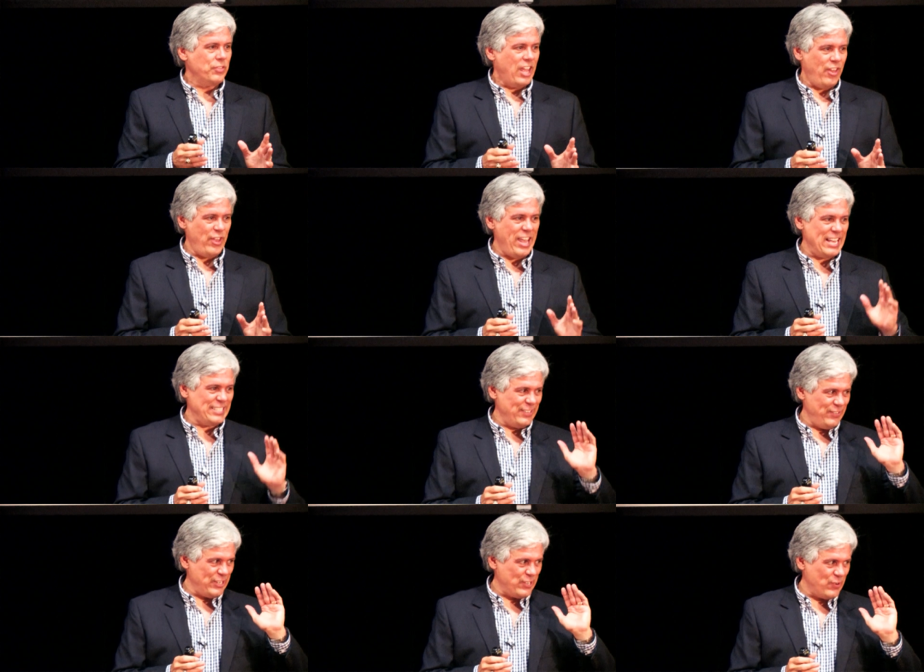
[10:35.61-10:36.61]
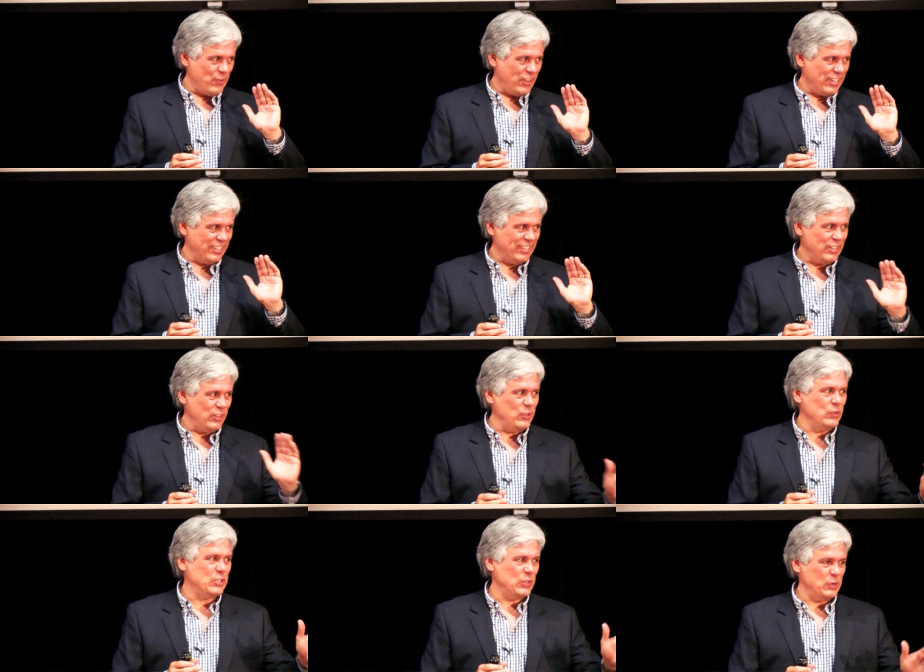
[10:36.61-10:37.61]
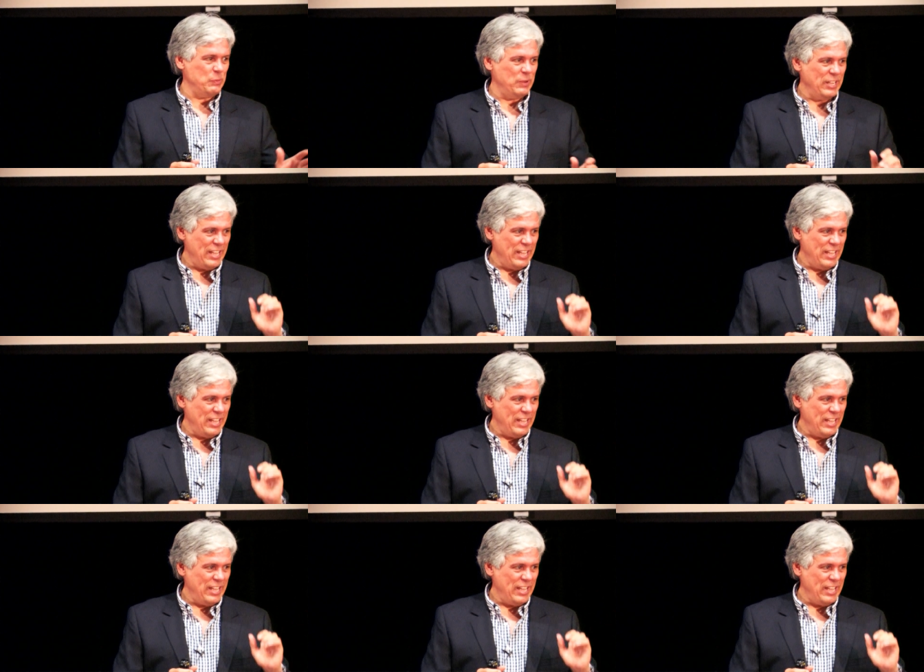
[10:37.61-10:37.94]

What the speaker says: and they asked him to go on YouTube